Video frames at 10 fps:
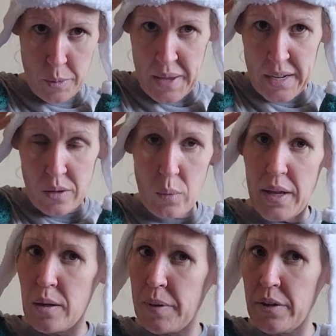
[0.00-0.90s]
to pack it
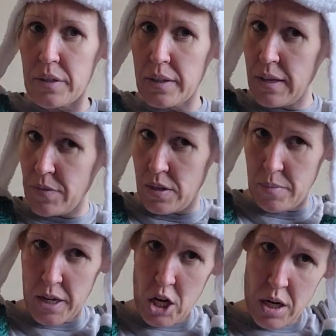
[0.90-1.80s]
away and apparently I left it in
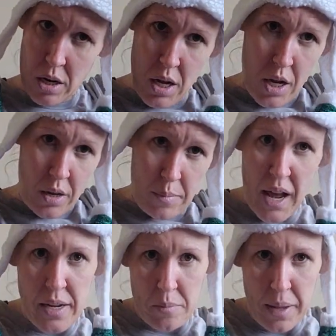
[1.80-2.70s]
my car, but
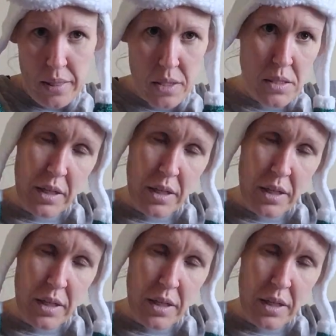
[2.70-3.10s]
I didn't buy this.